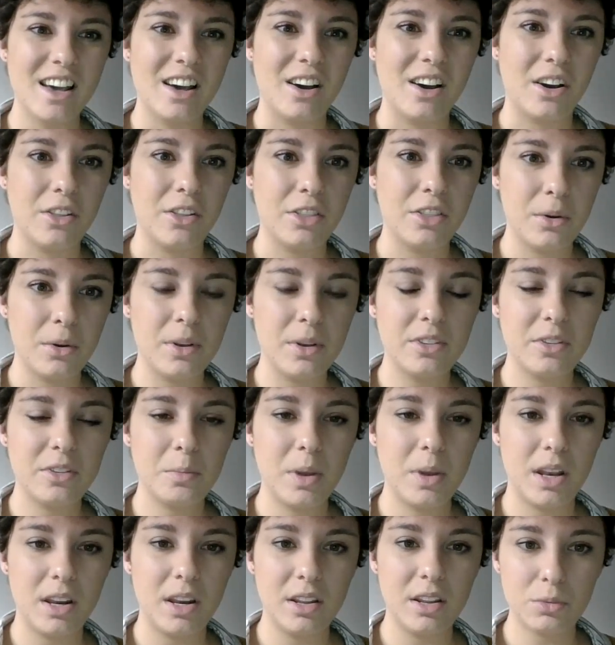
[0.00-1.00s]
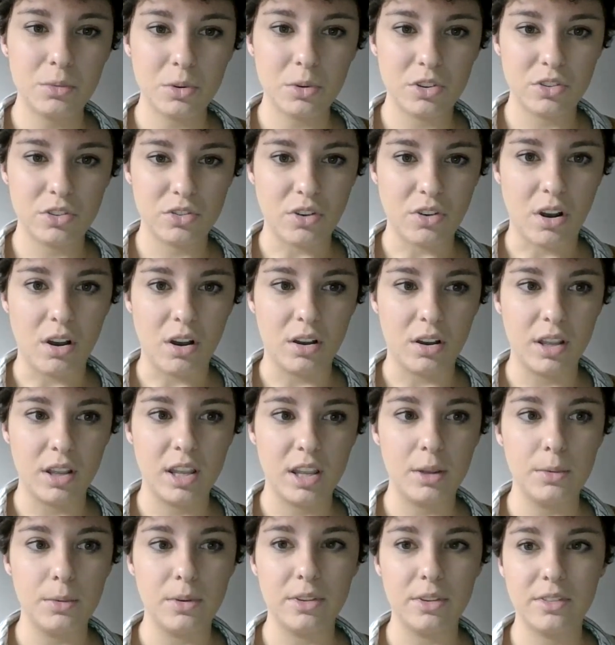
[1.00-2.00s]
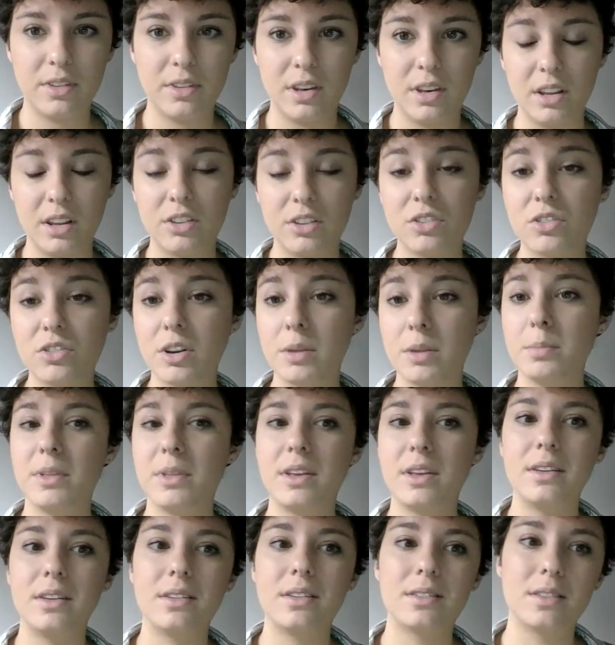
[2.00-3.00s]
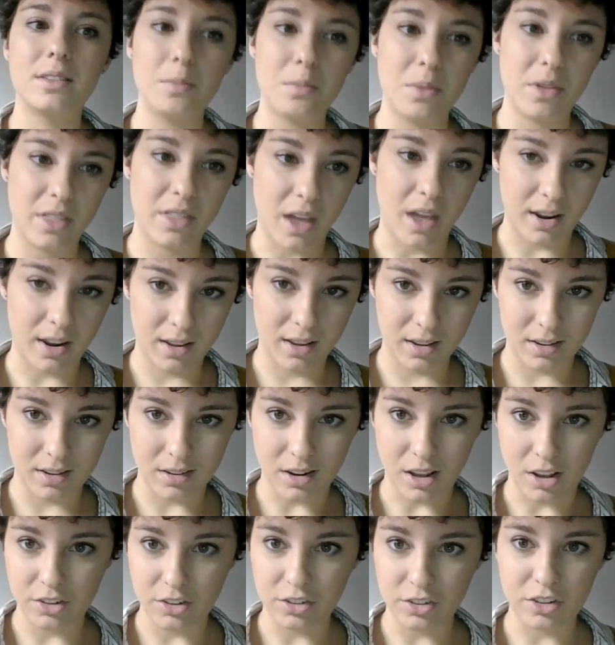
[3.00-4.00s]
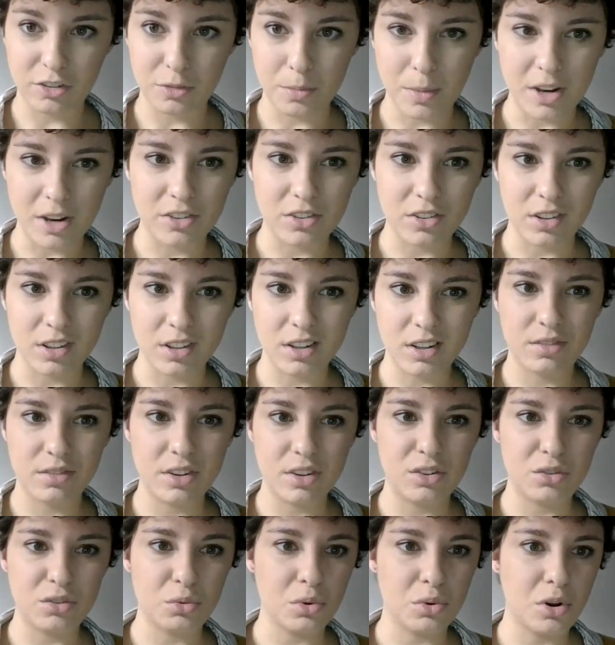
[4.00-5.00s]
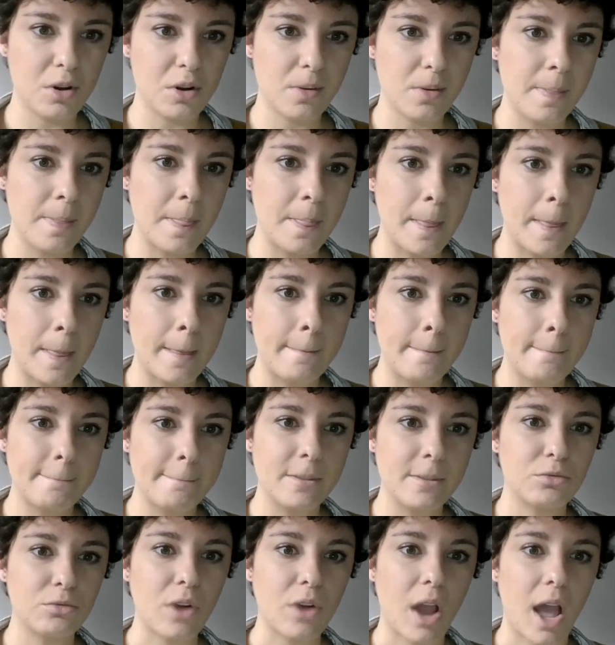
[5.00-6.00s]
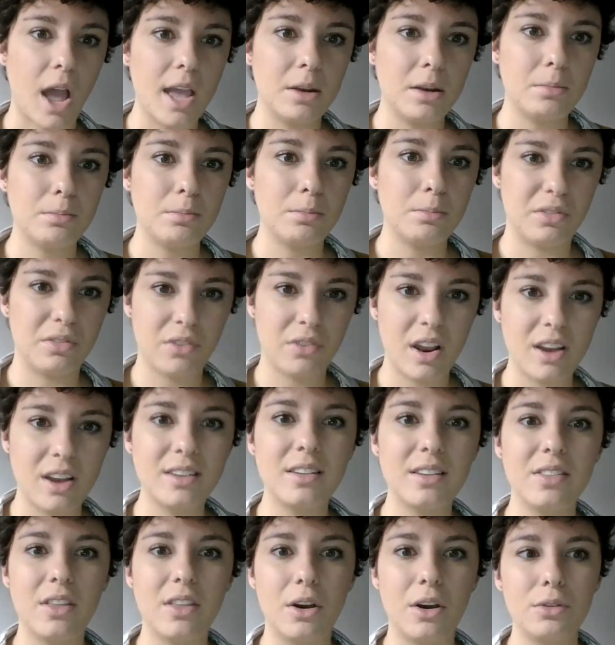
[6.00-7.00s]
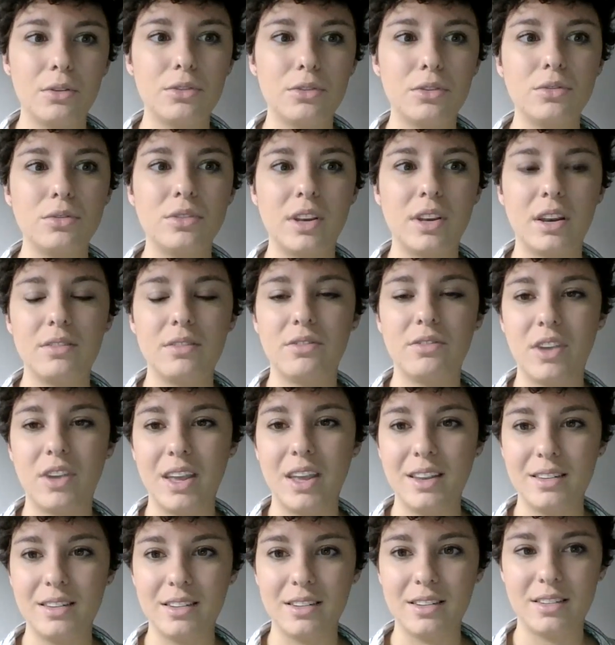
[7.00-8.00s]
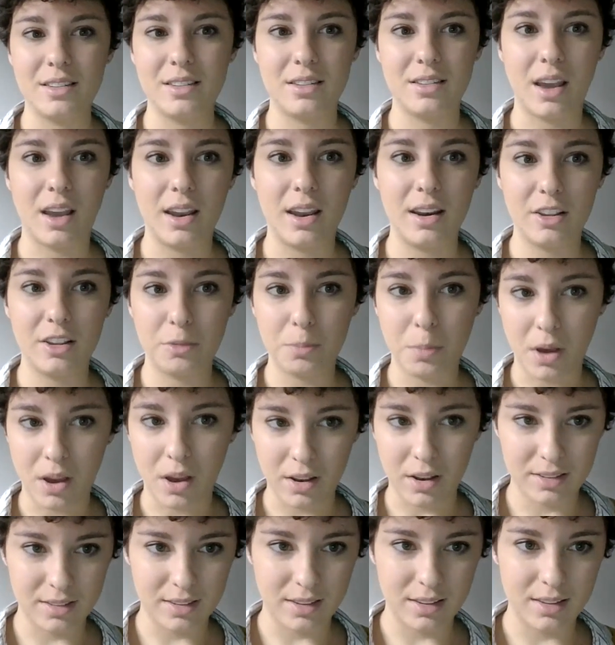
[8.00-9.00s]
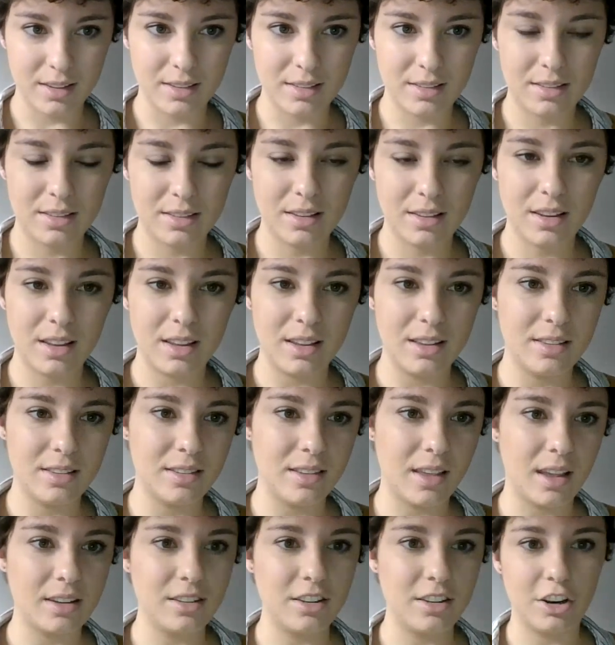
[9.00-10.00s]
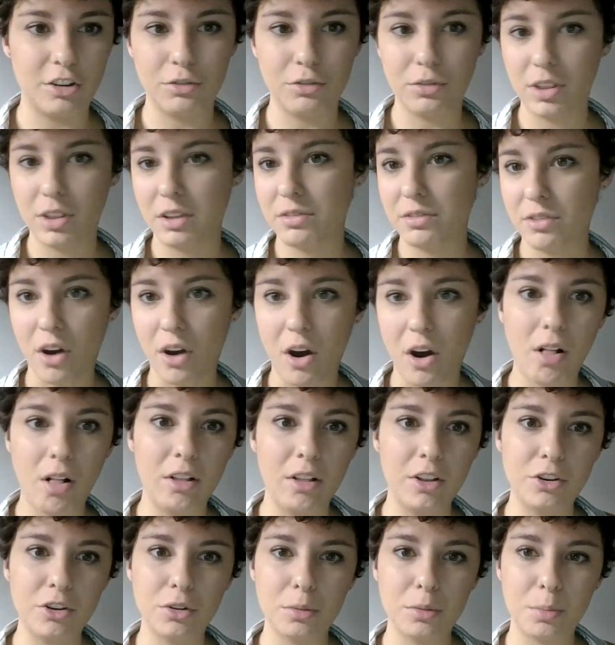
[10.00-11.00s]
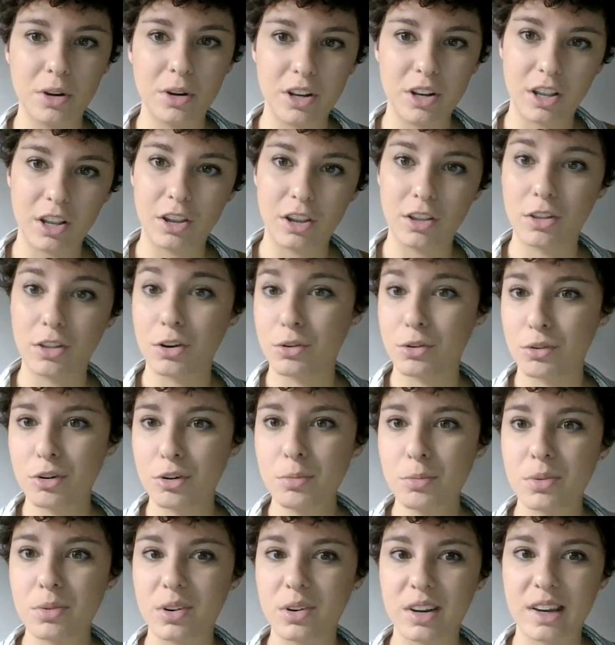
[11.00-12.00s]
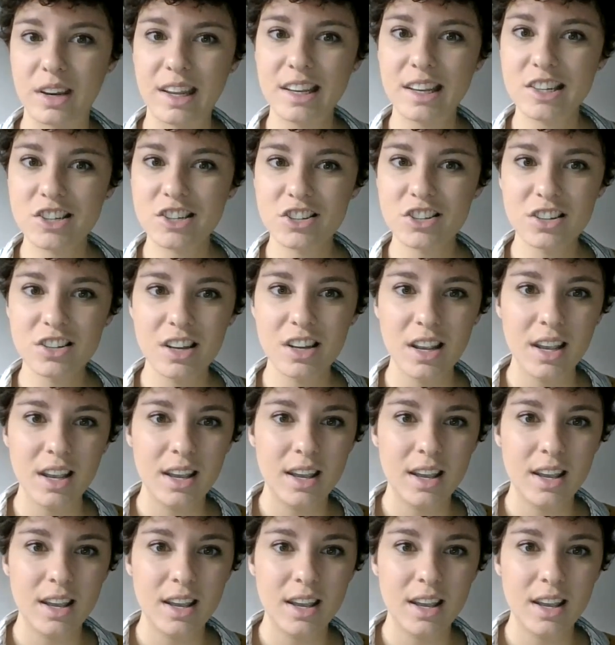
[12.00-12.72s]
Although his opinions were strong, he was an extremely sympathetic and non-judgmental individual. Ryan befriended those who didn't fit into society's boxes, kids that didn't really fall into a particular group or niche.